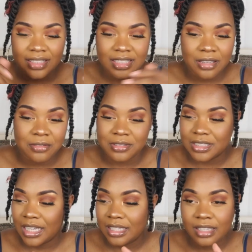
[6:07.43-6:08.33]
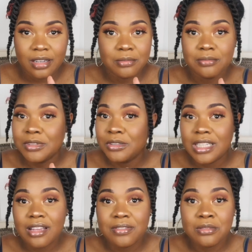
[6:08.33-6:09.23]
And David was like, yep, you
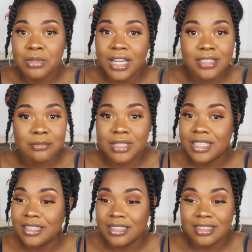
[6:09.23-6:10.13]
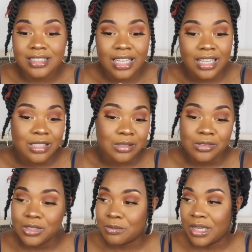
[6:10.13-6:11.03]
definitely pregnant because
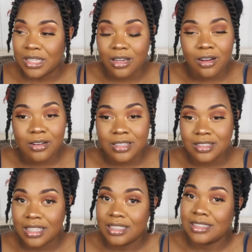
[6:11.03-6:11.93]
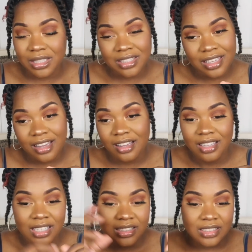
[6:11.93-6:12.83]
you smelling all these things. But
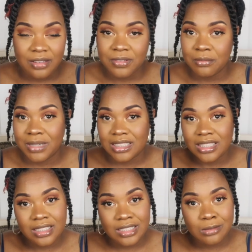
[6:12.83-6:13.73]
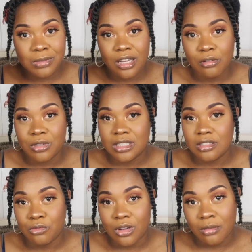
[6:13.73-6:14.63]
yeah, definitely my sense of smell
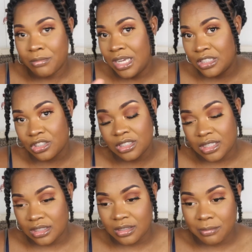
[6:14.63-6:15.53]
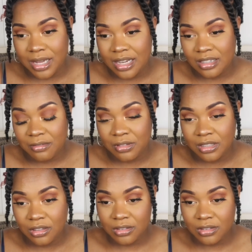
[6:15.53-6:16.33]
was one major symptom I definitely